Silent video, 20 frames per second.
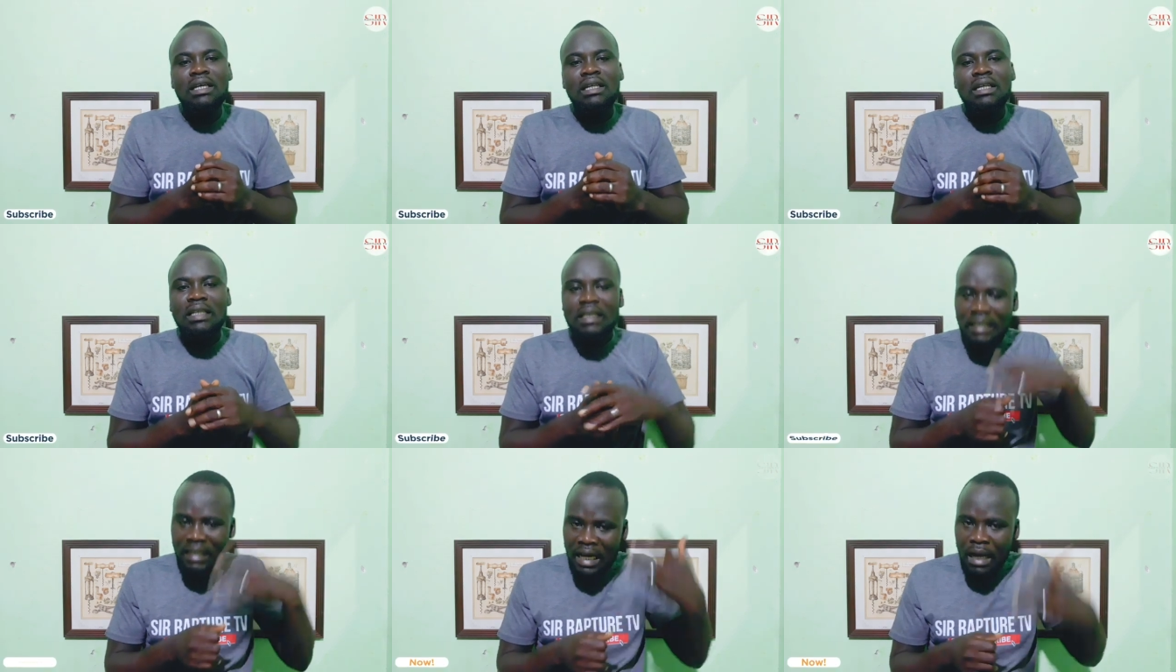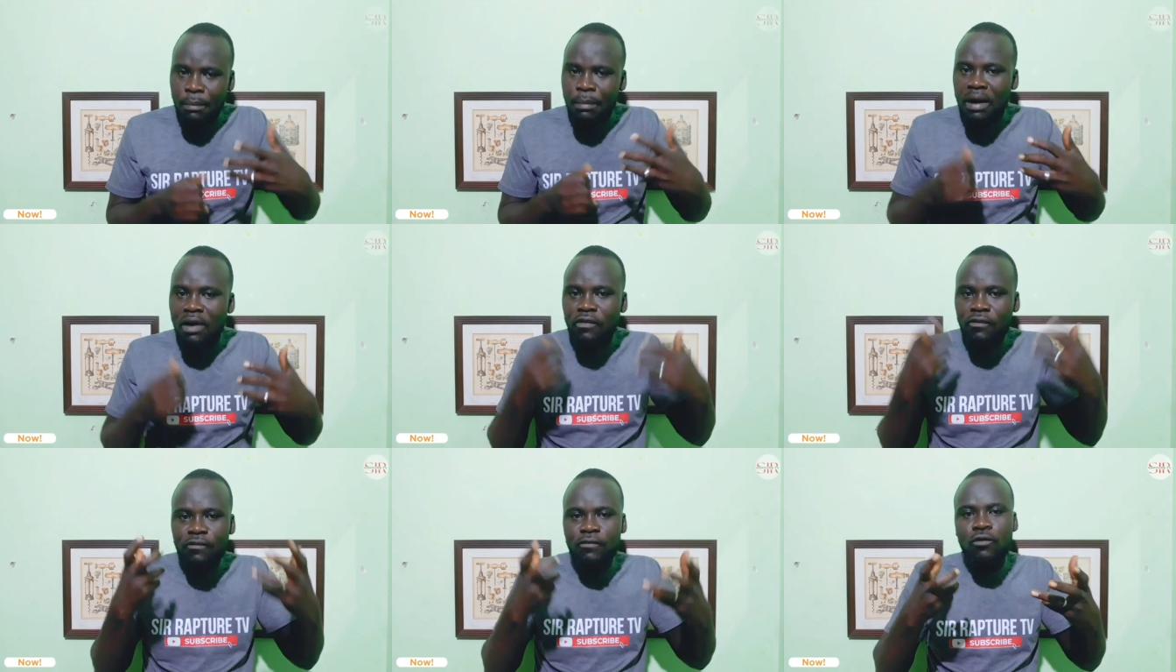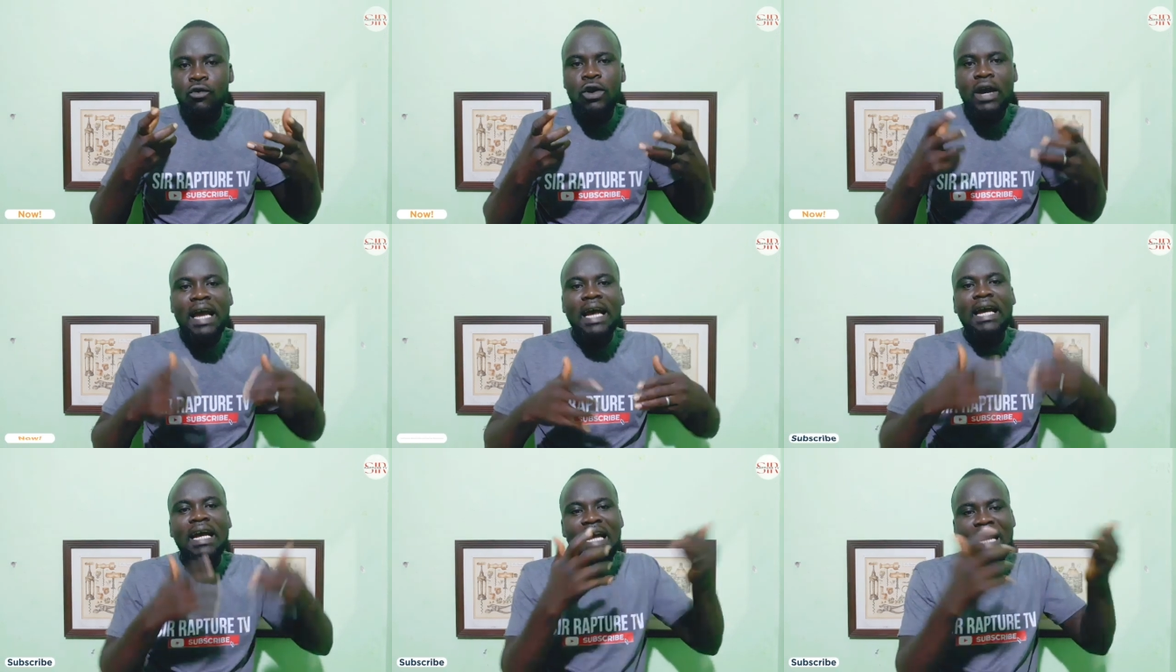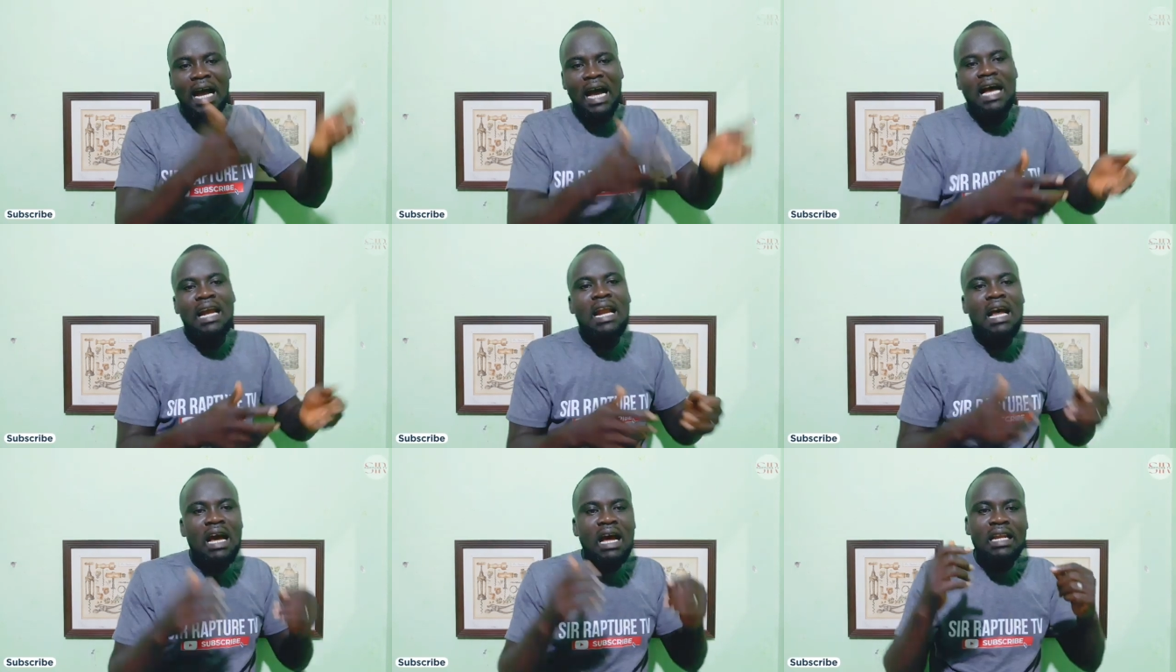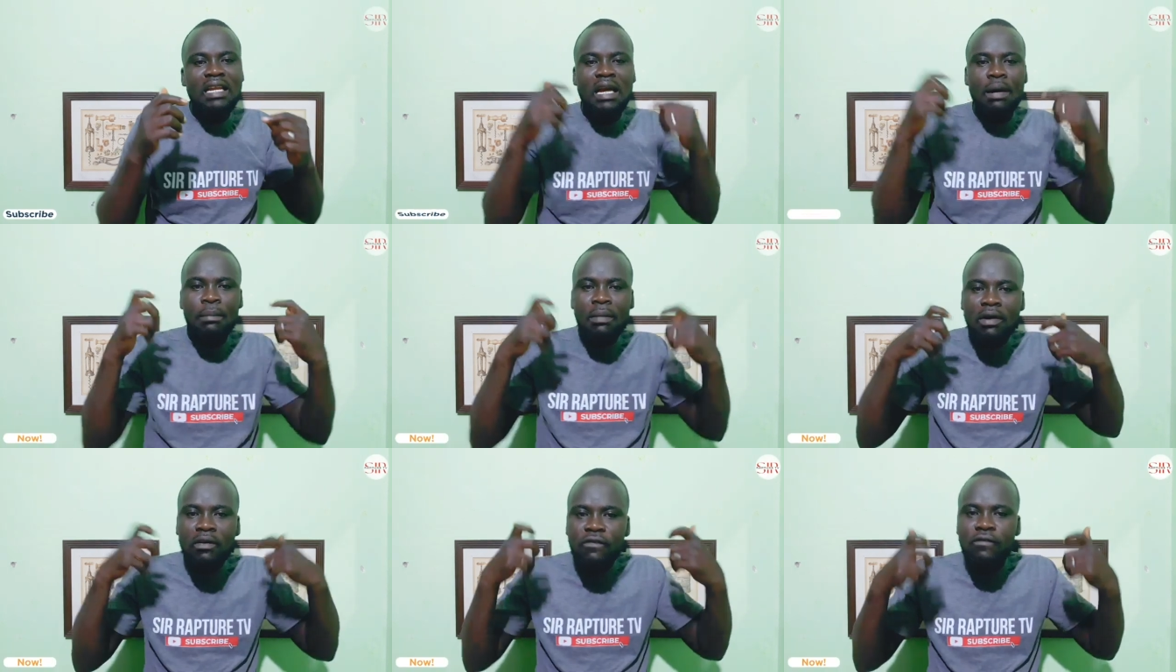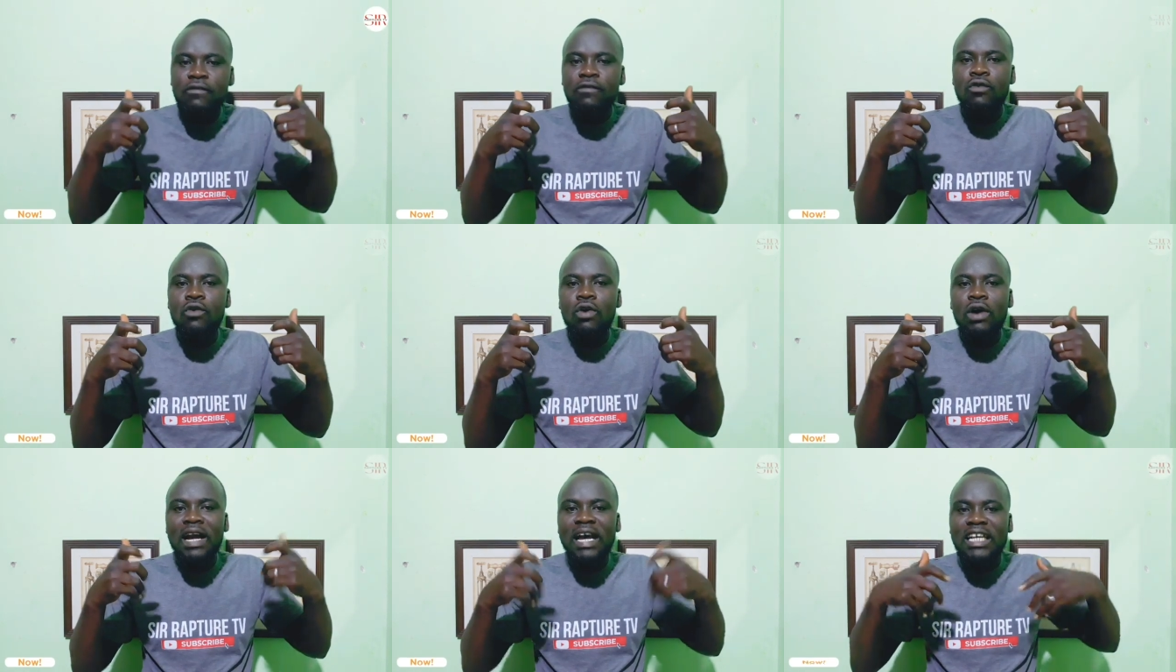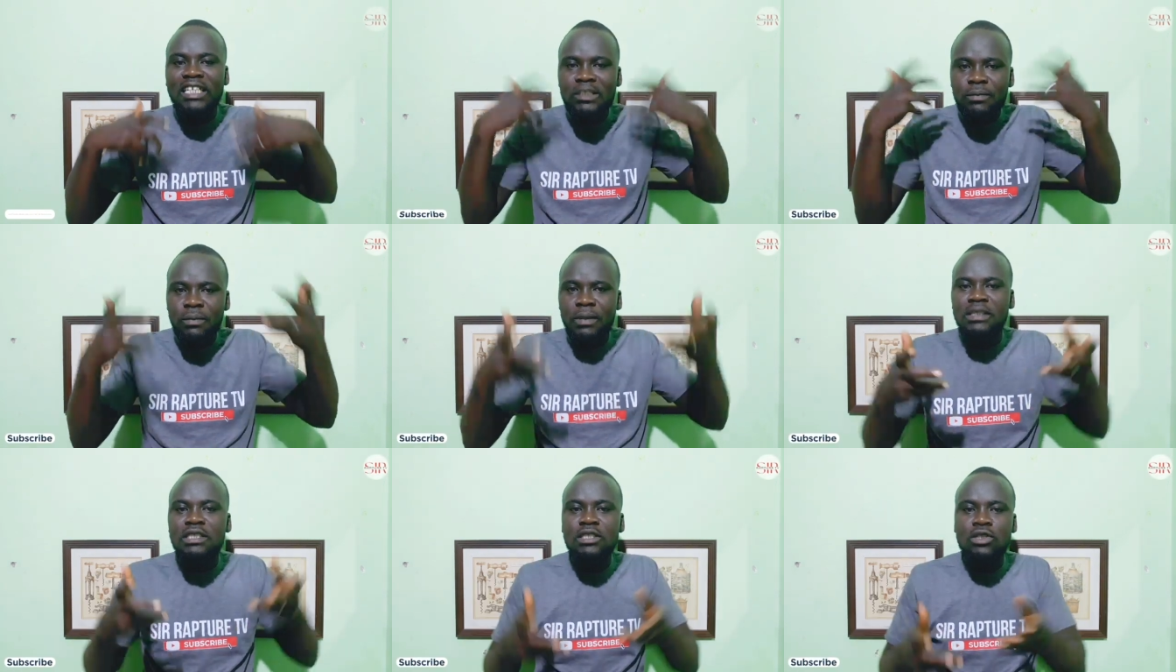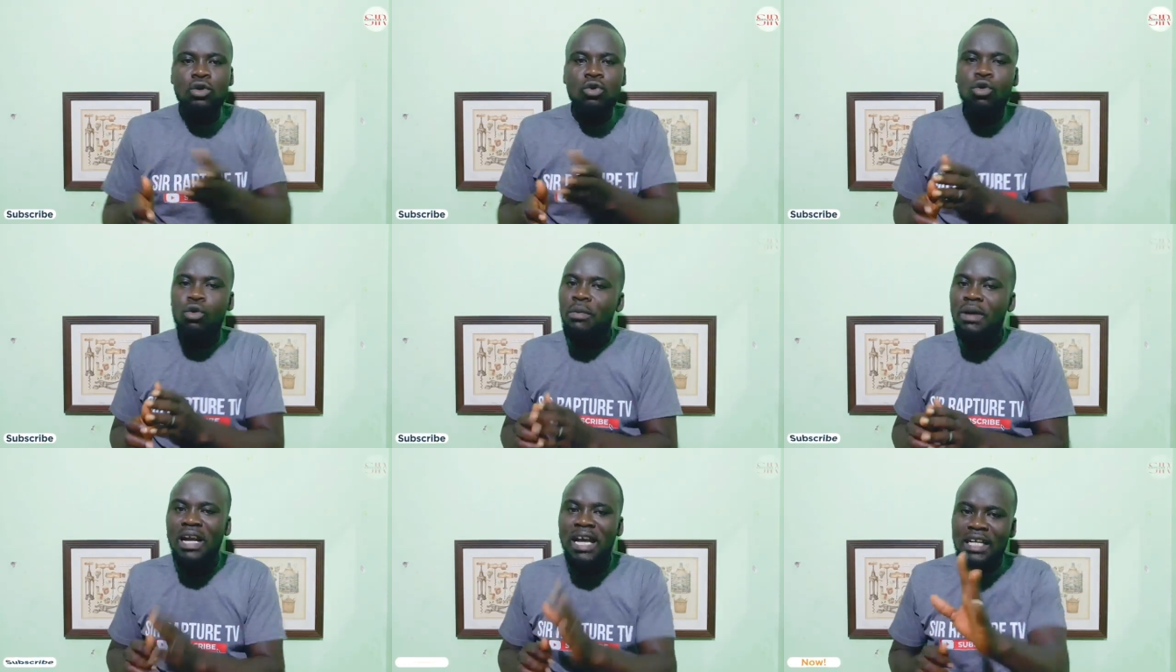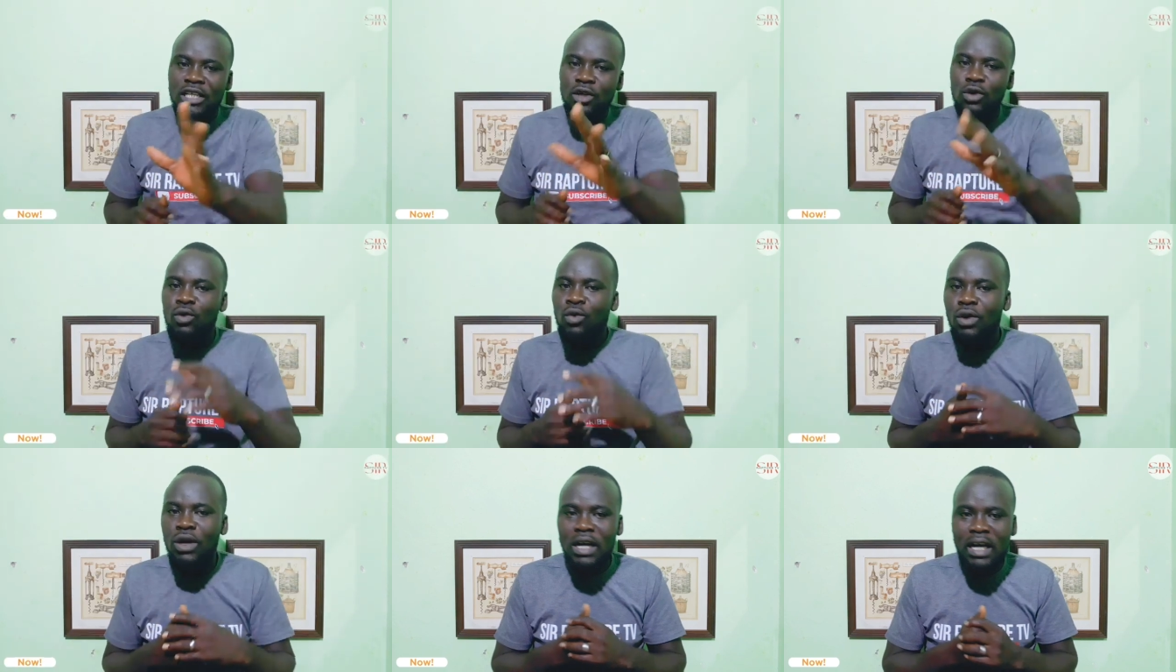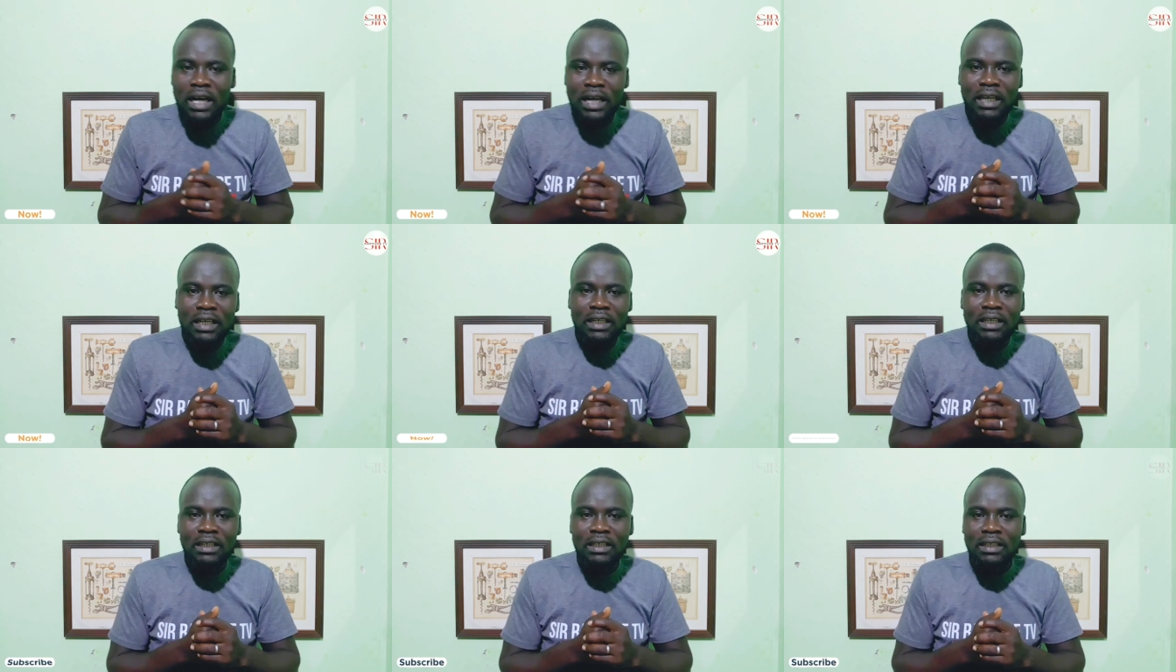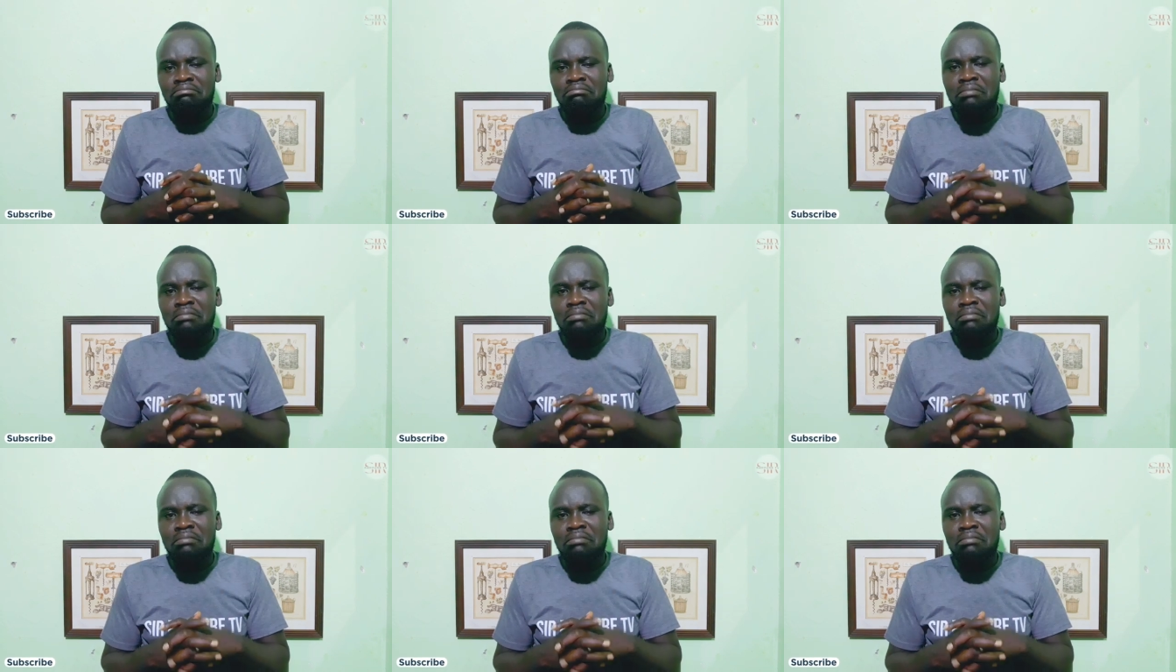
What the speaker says: Niaman for air cana, niaman for air spectrum, come again, no kind.